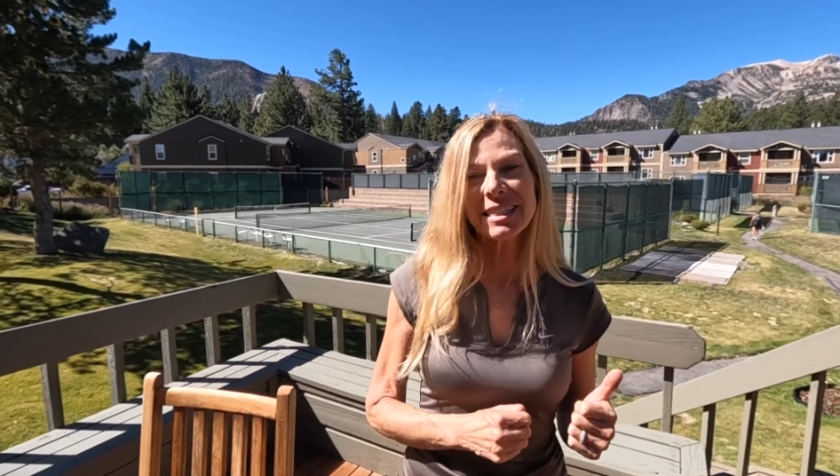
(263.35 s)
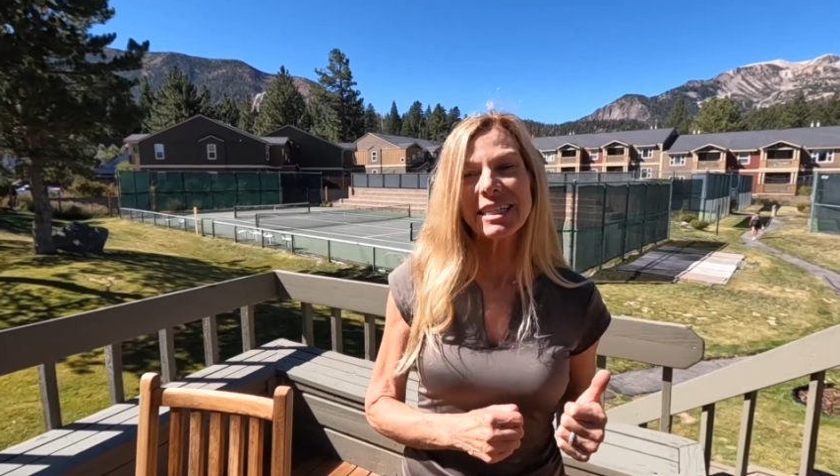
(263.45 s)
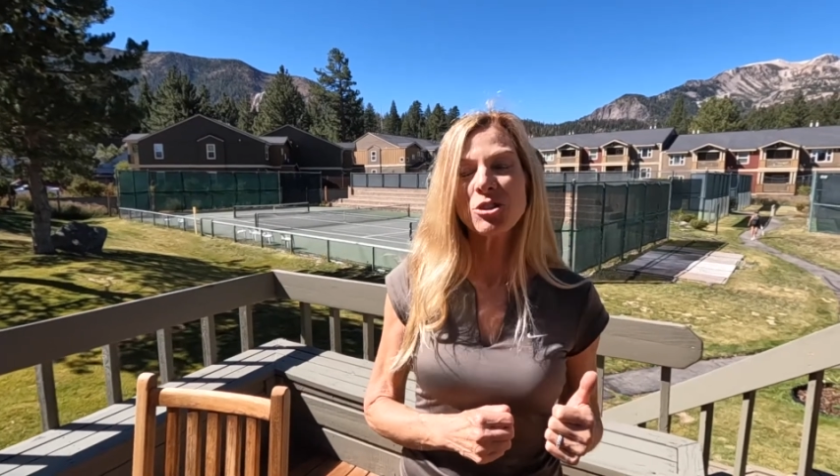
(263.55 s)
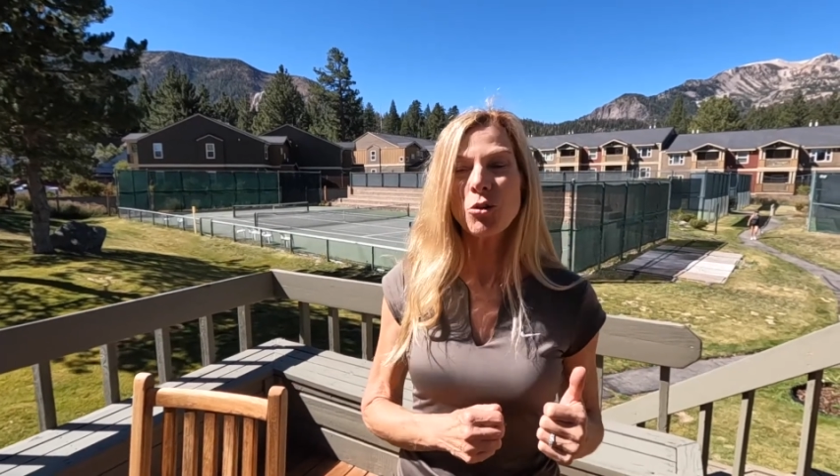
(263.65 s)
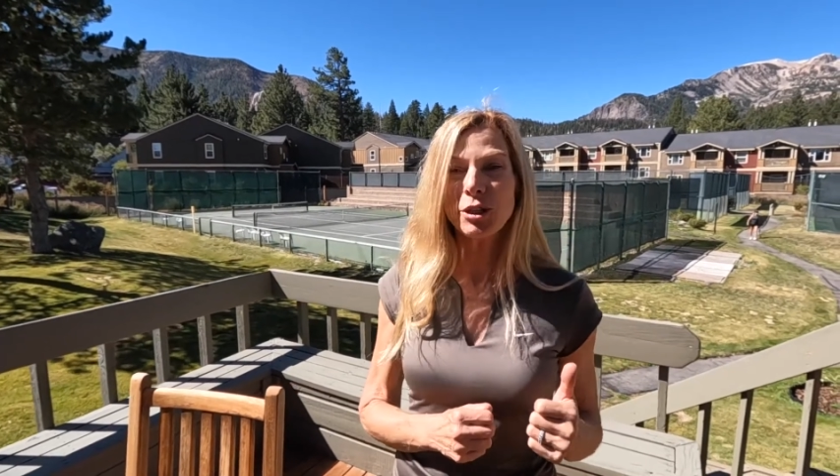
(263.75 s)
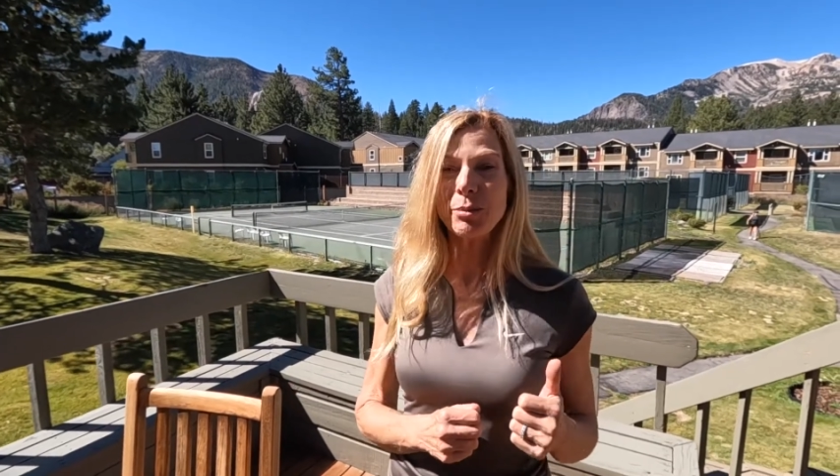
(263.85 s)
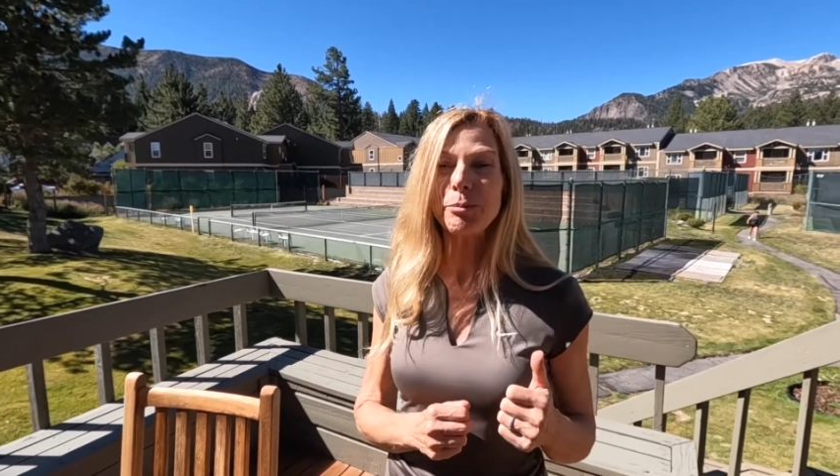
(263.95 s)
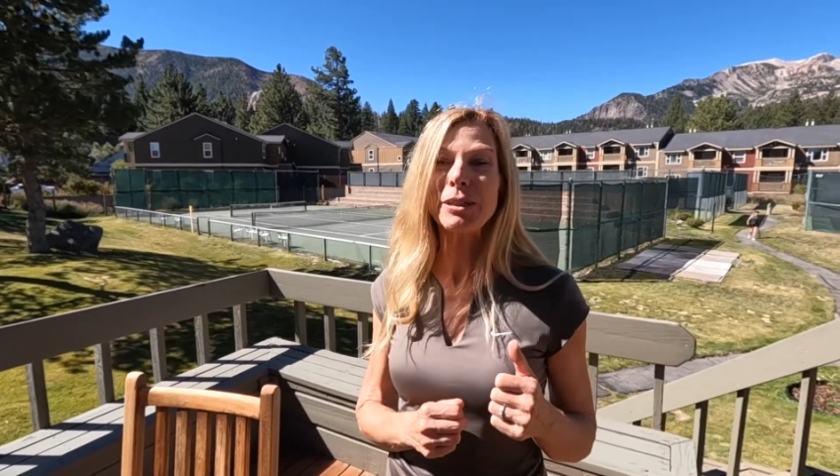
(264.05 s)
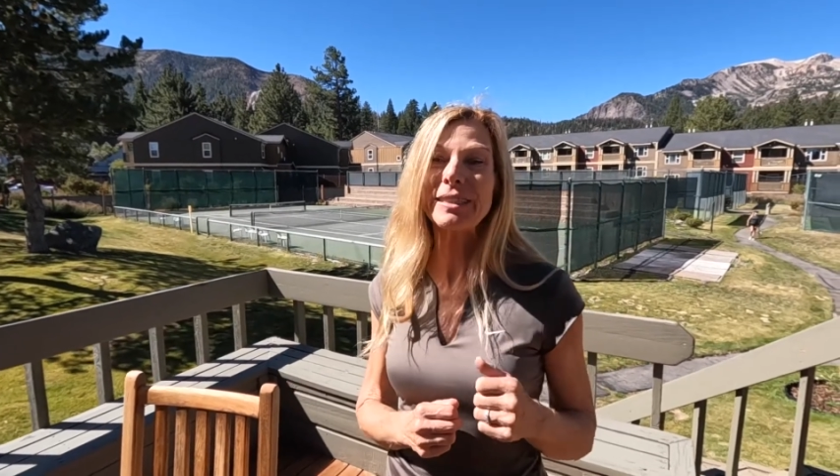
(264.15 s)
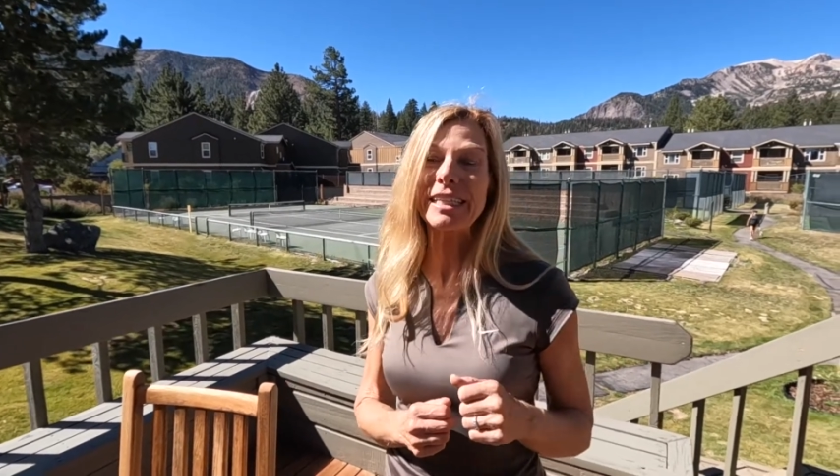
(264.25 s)
is going to be
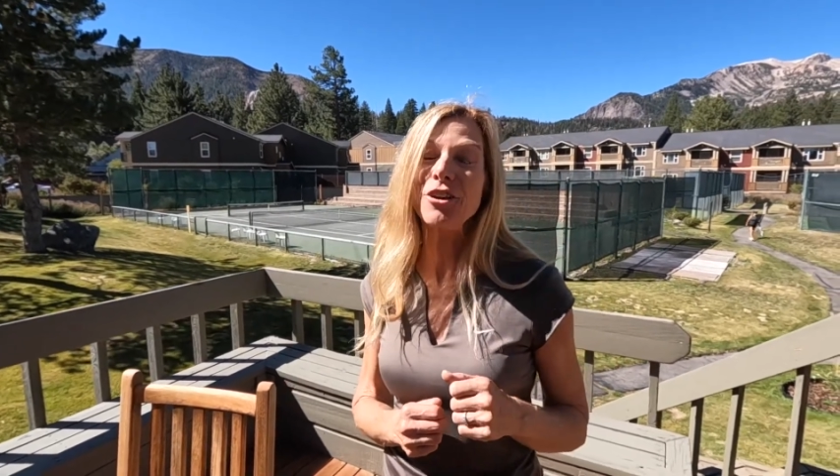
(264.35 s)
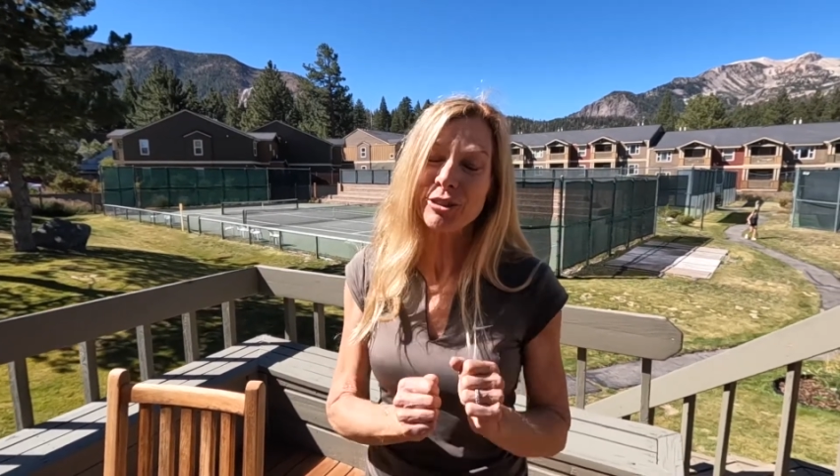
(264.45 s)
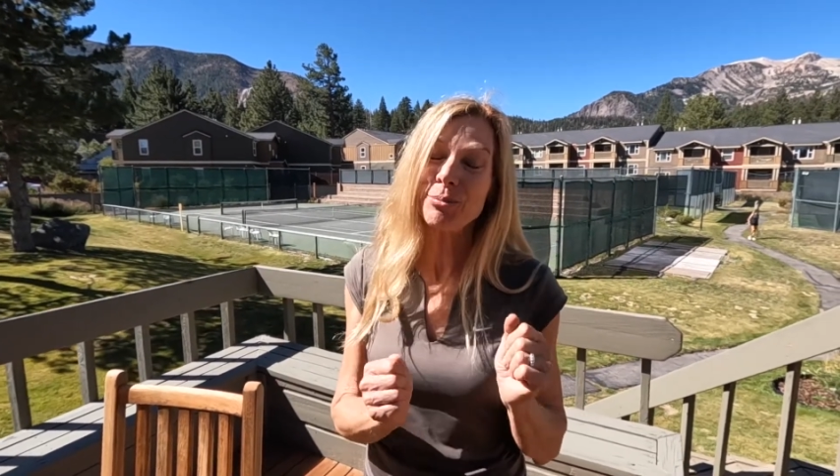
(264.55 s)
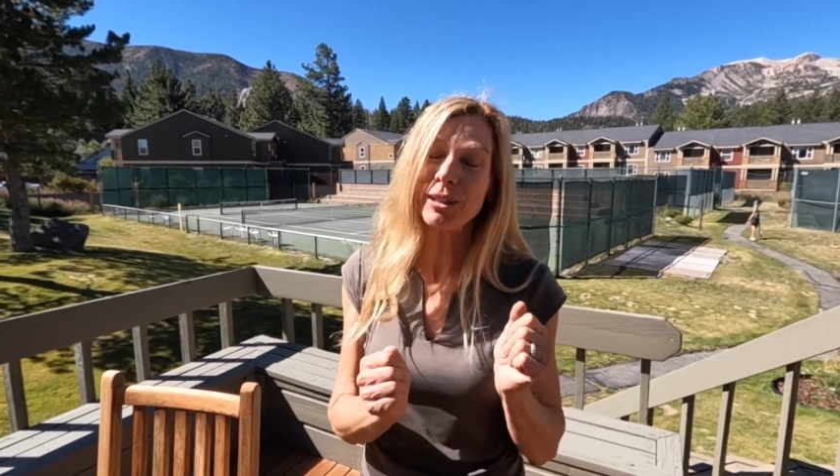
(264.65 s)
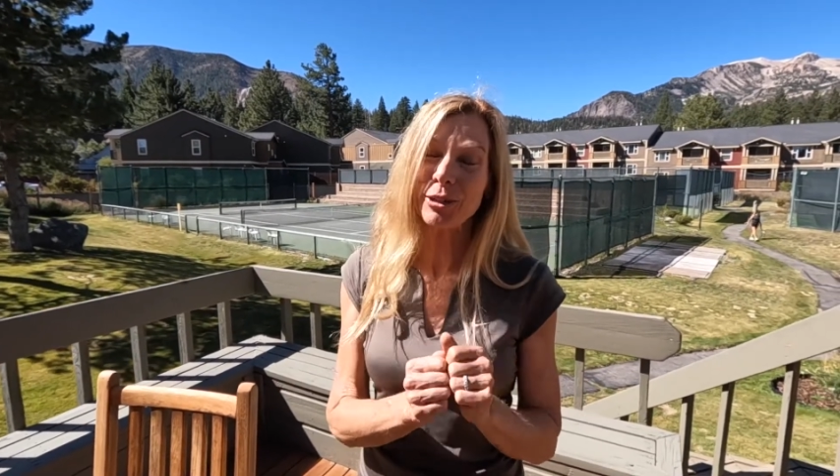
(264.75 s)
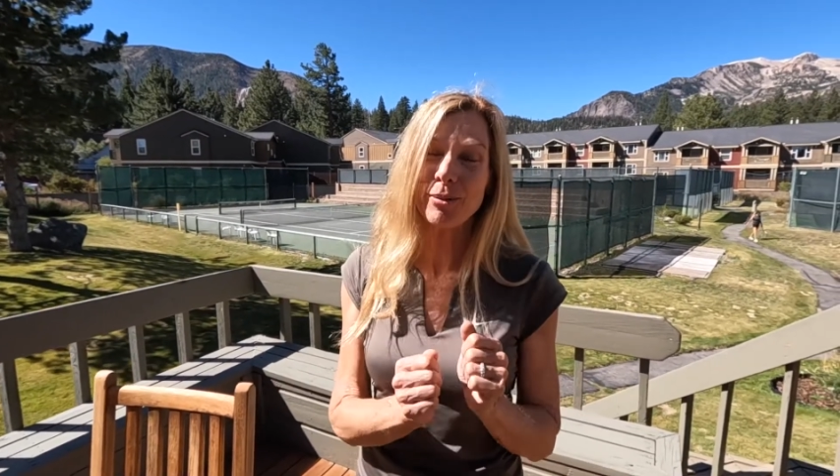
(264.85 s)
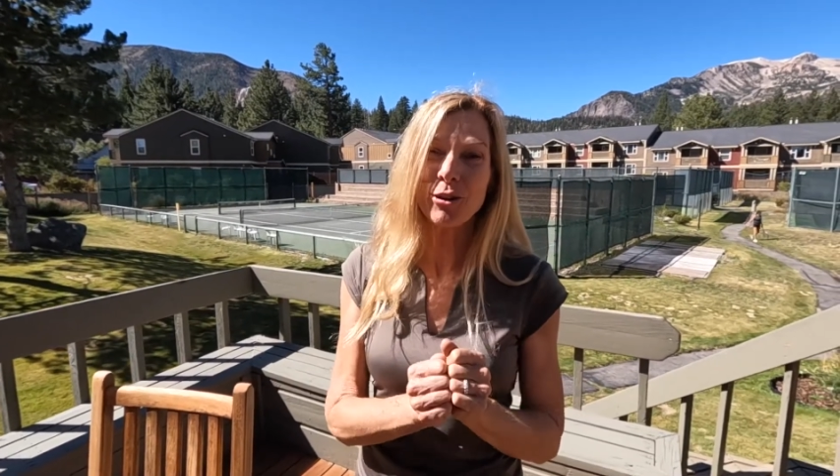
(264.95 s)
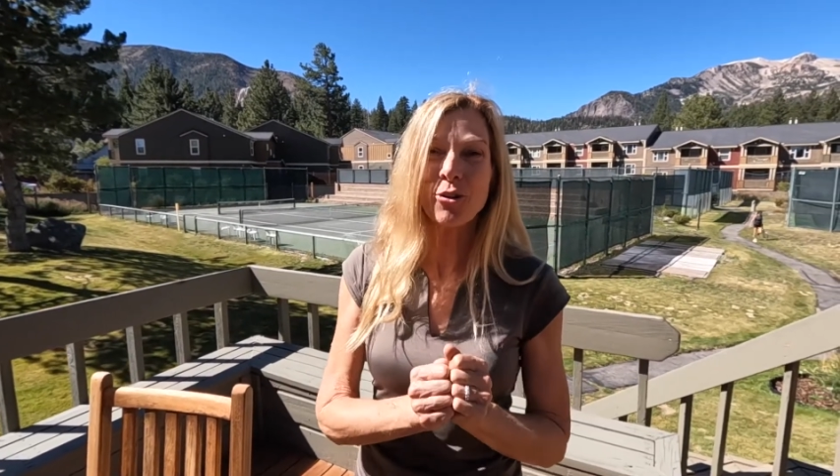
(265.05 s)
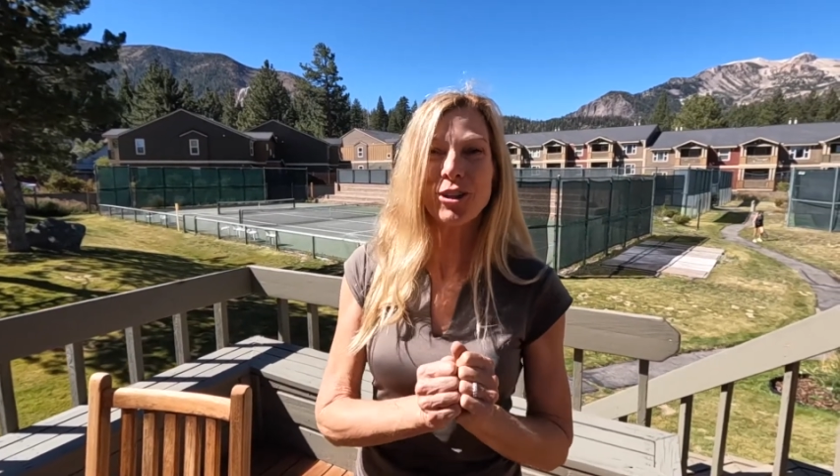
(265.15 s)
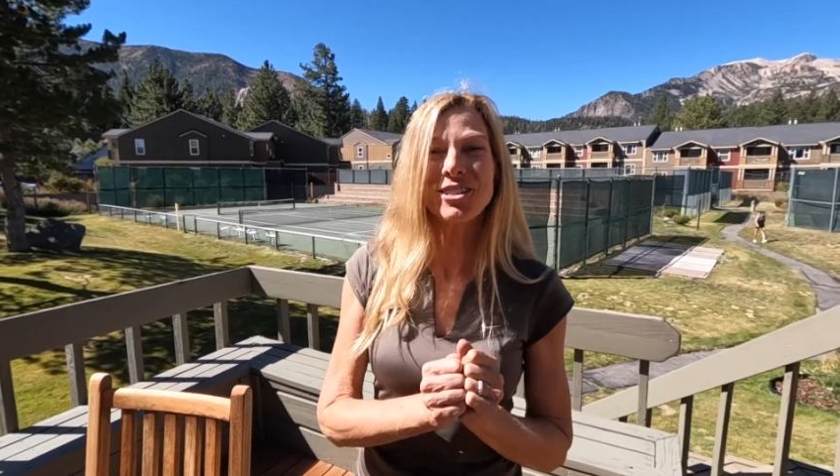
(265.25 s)
building new pickleball
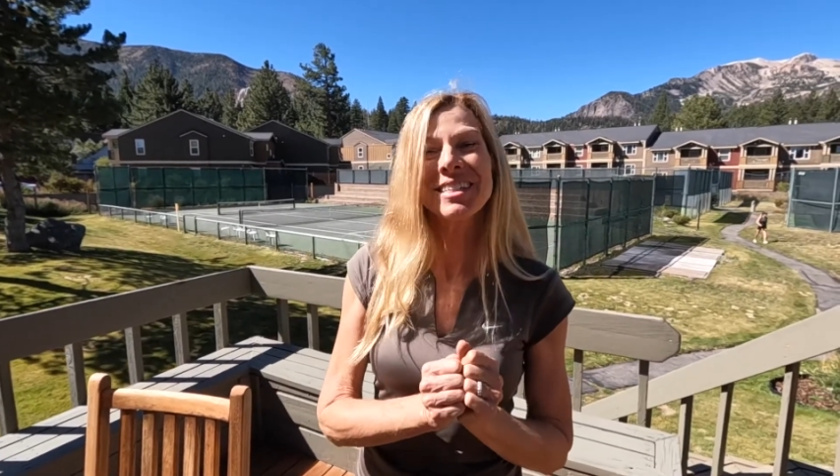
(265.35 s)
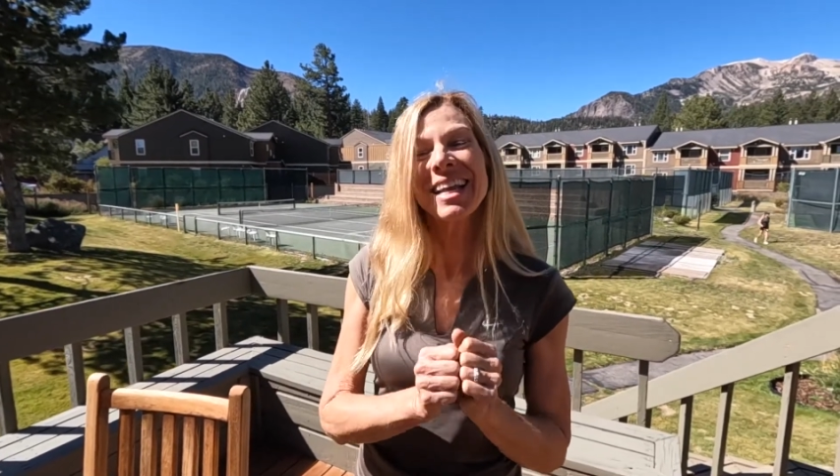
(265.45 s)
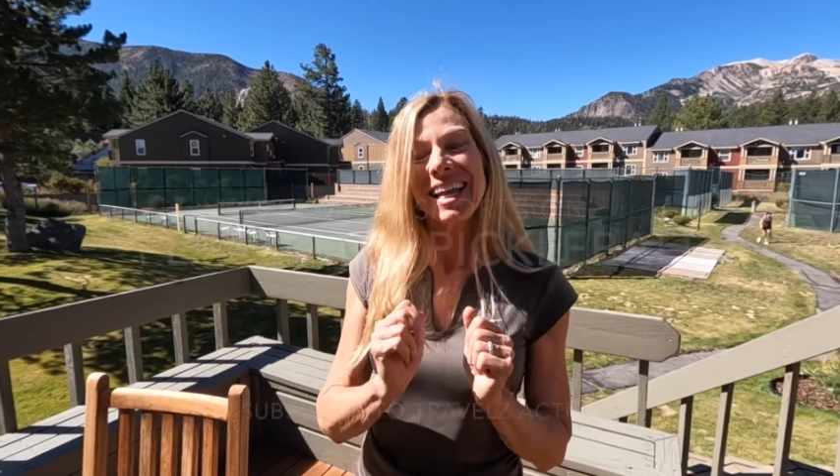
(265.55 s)
courts